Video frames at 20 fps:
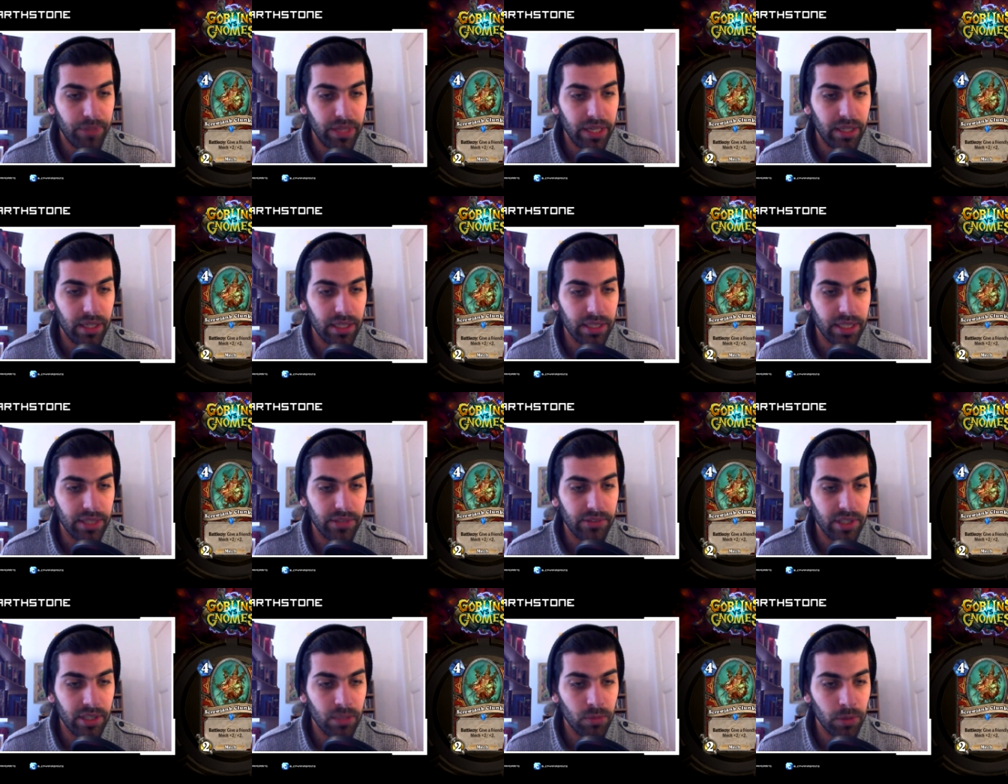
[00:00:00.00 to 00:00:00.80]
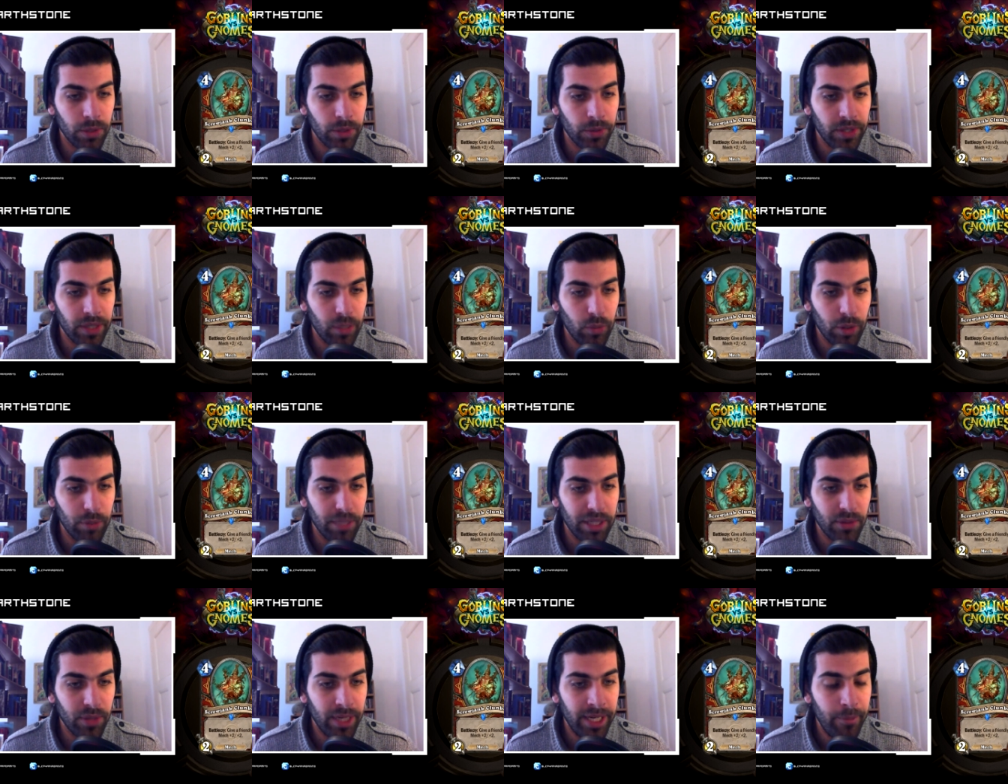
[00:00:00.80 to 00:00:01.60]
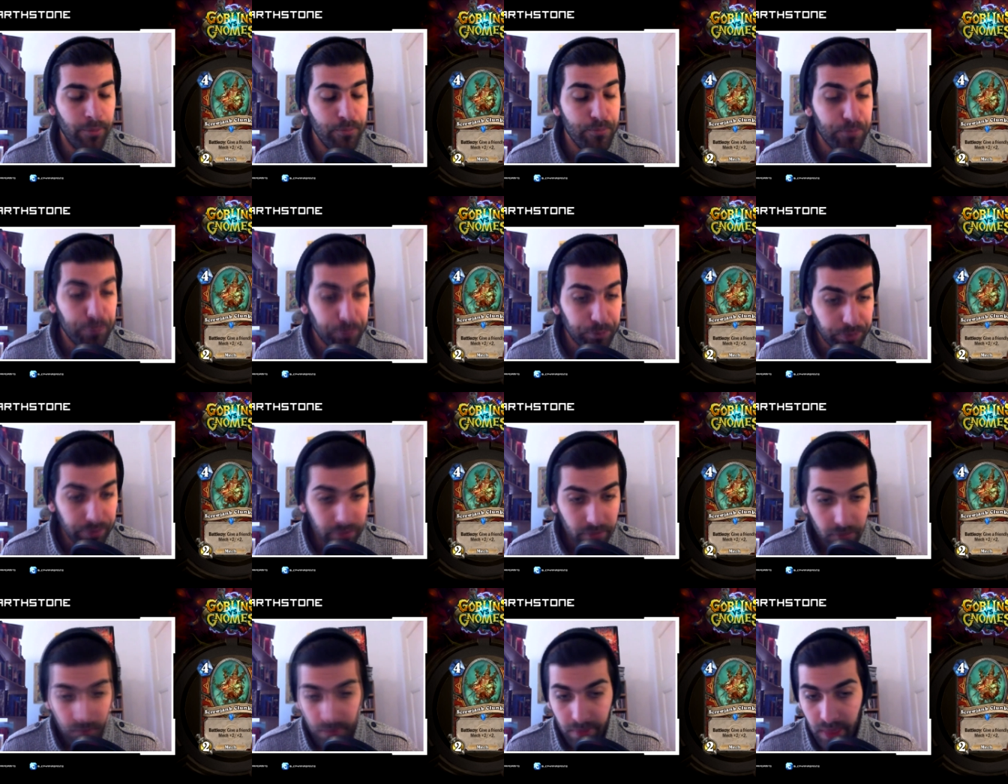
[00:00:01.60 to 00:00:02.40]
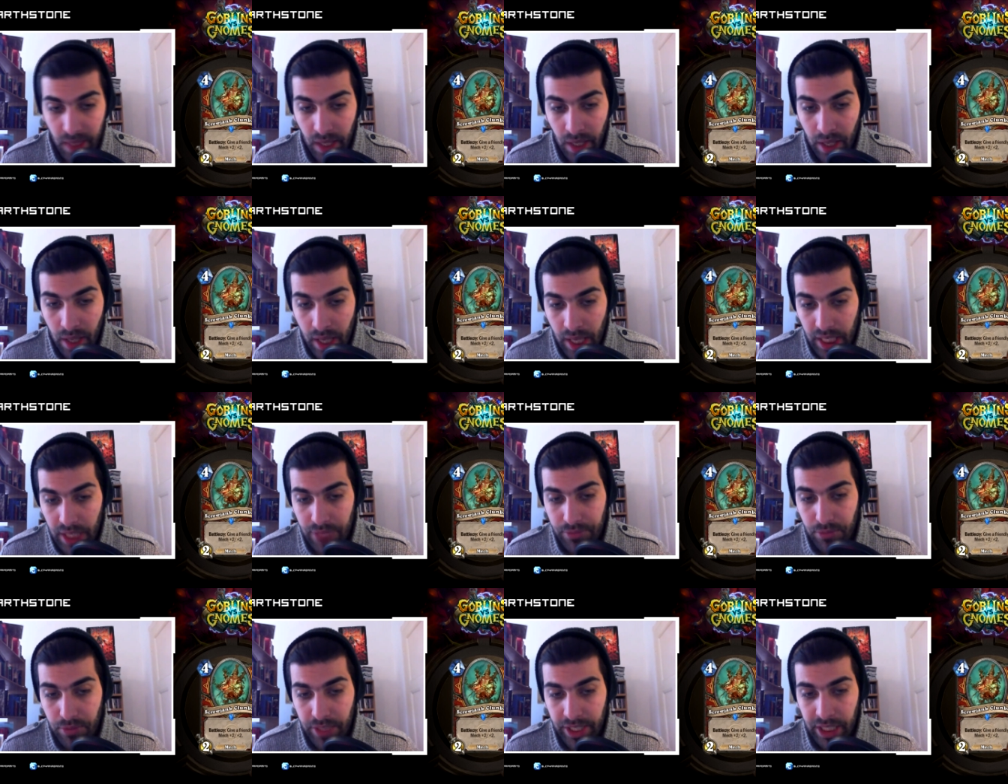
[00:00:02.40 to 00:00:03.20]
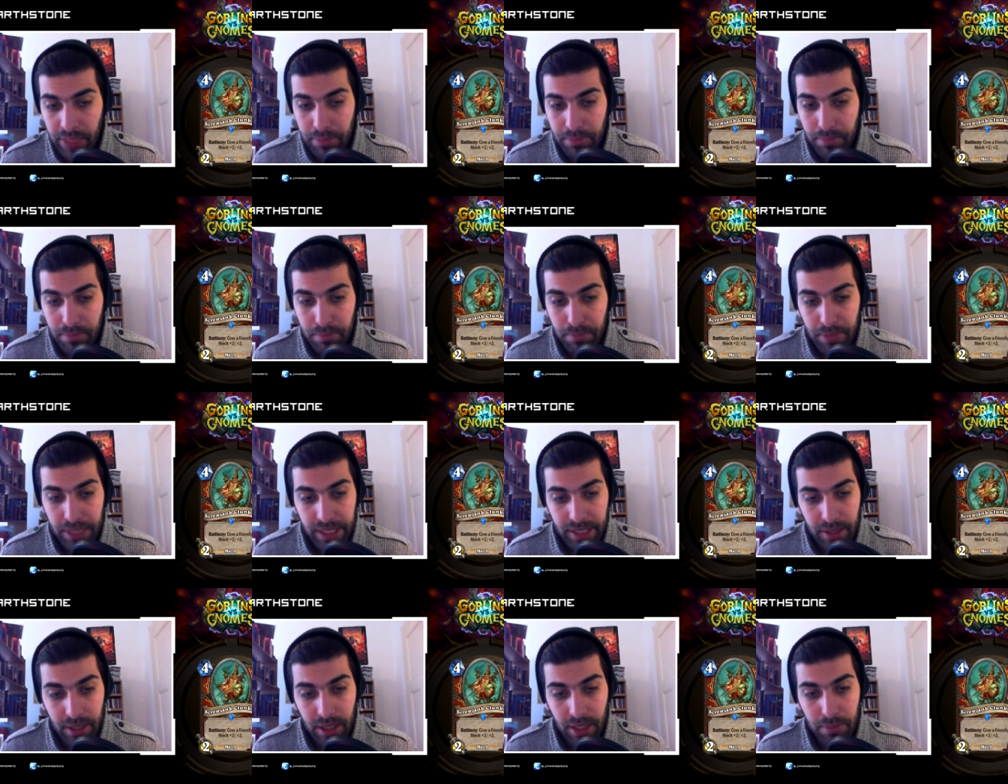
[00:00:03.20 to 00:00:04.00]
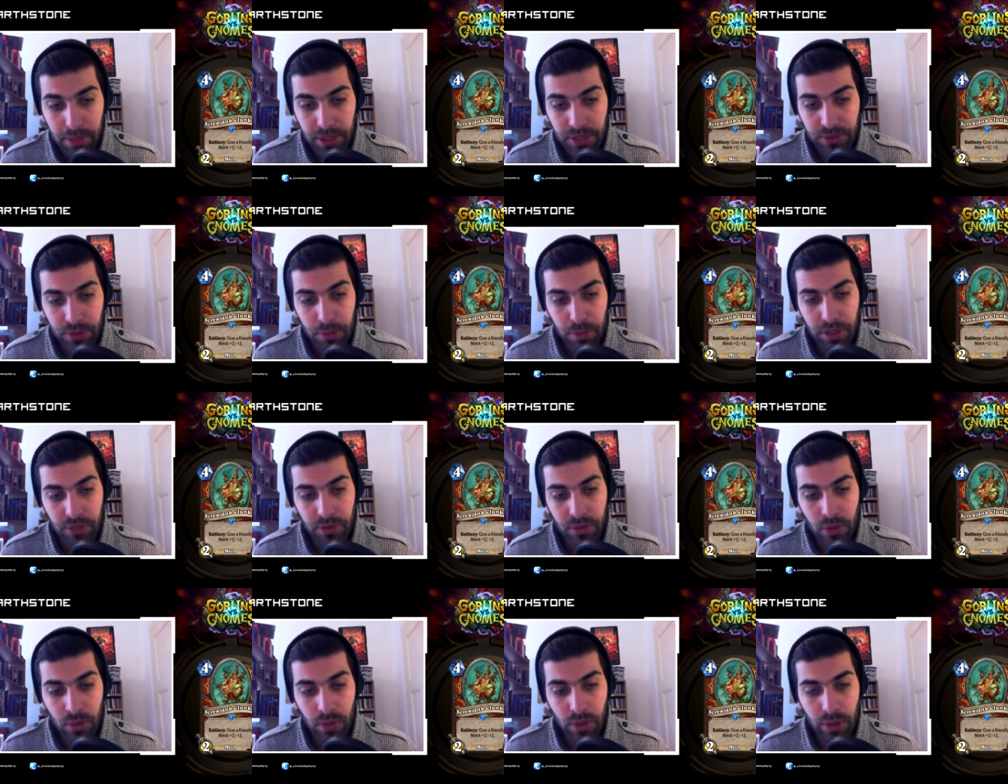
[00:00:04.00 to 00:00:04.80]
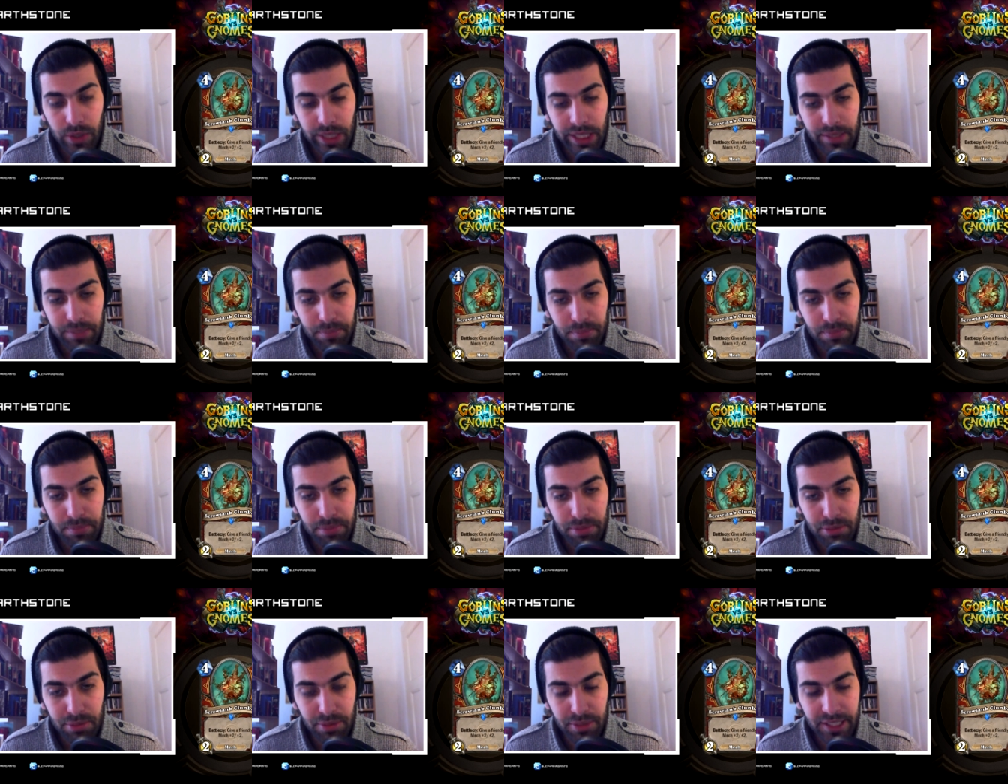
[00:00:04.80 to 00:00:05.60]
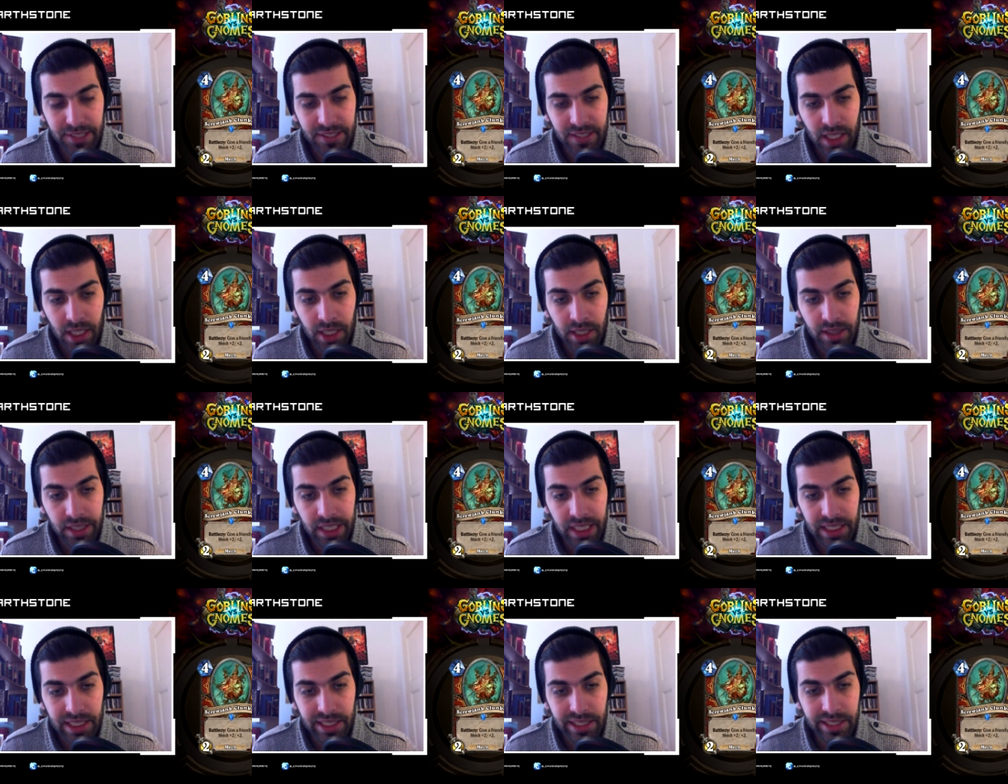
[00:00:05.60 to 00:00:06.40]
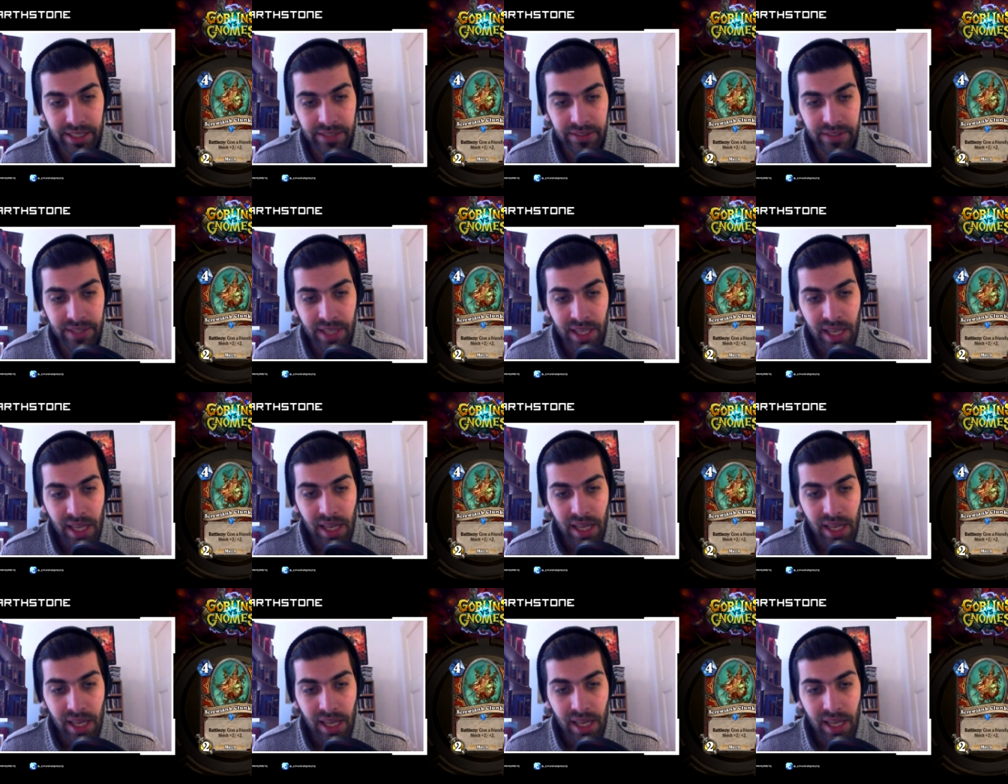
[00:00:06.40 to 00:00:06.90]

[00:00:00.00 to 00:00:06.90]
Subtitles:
Nice artwork on that one, by the way. Give a friendly mech +2/+2. You can probably target that, I guess.